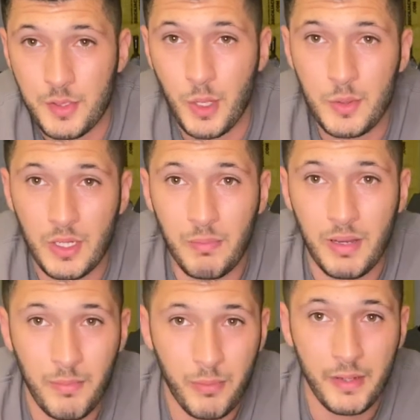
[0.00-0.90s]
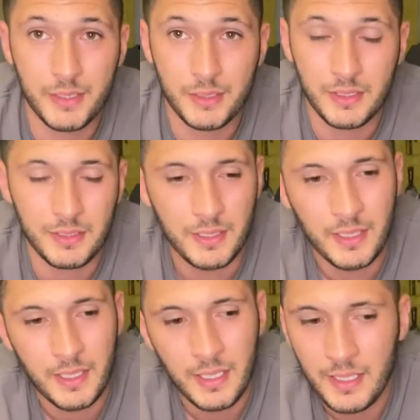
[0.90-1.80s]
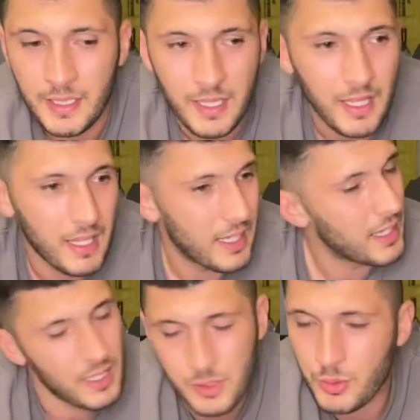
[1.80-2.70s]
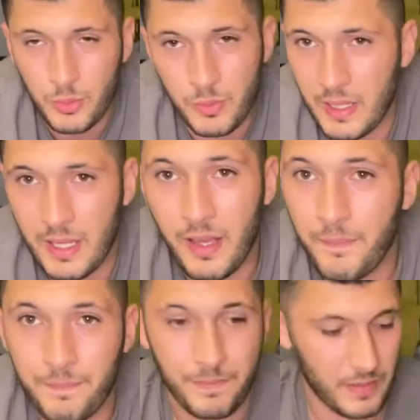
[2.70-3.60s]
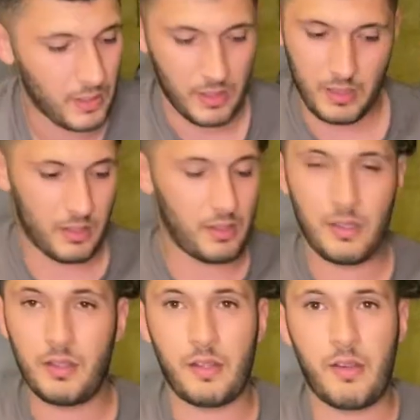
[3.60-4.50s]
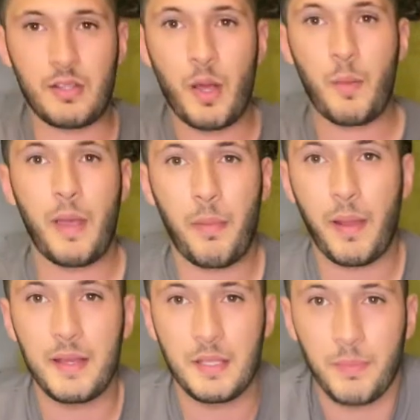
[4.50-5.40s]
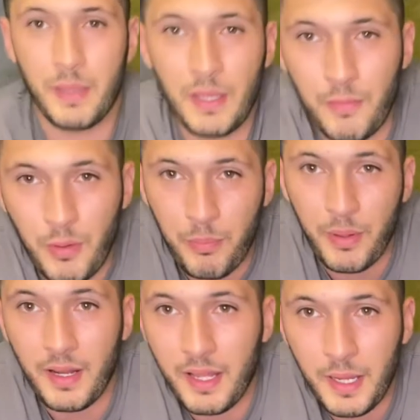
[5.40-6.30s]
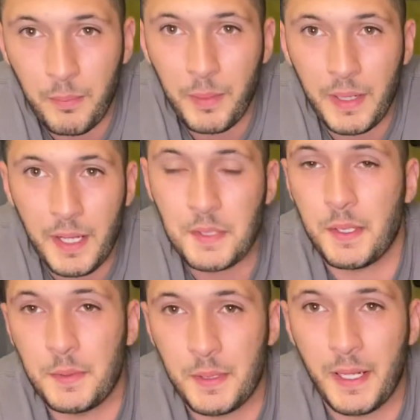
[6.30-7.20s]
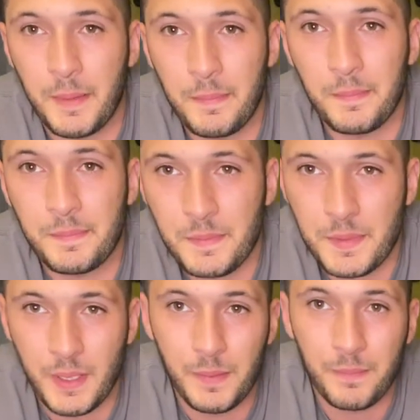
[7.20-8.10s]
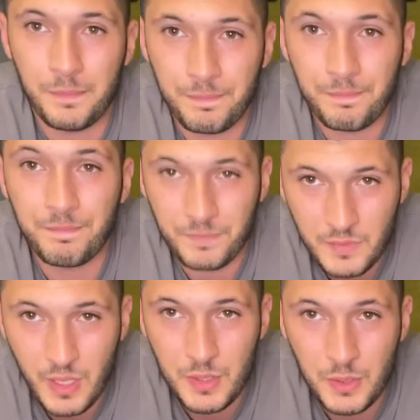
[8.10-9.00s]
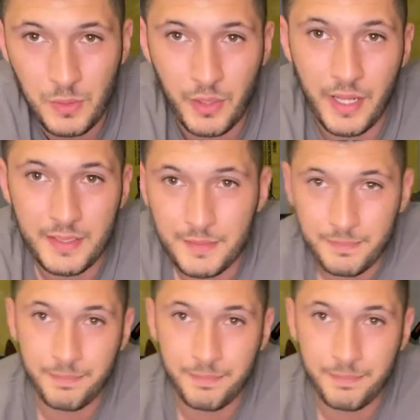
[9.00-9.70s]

Social Club collaboration. It's all here. There is no better place to be for a bricklayer and Bricklayer Social Club. So stay tuned, guys.